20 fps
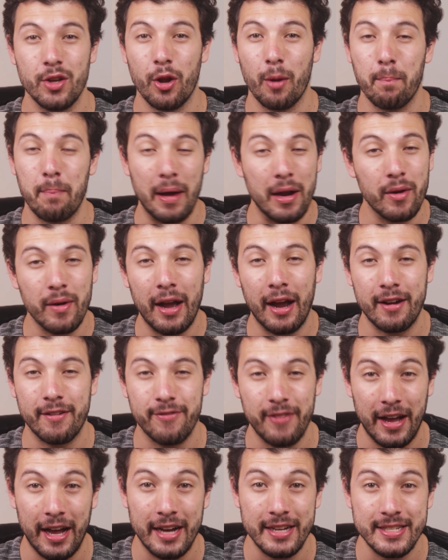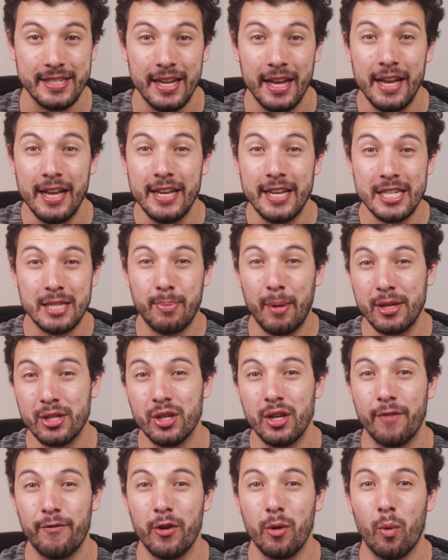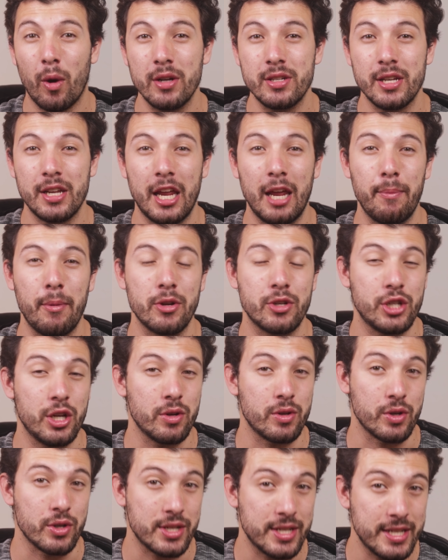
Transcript: so you better act fast, especially if you want to keep your children